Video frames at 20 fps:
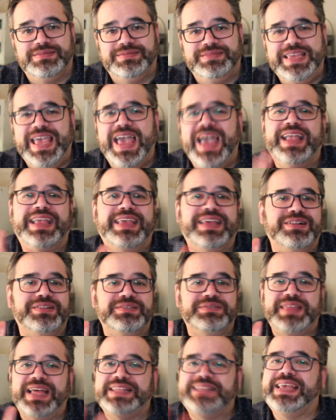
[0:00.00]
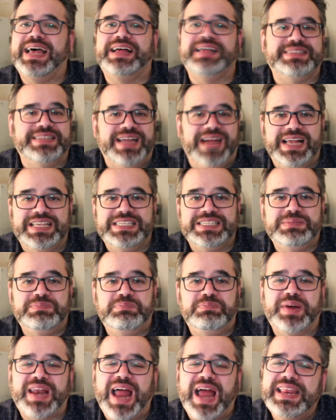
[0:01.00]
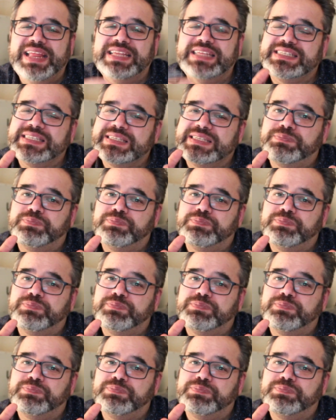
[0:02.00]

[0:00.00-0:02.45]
Yeah, Gil, that sounds nice, but I need to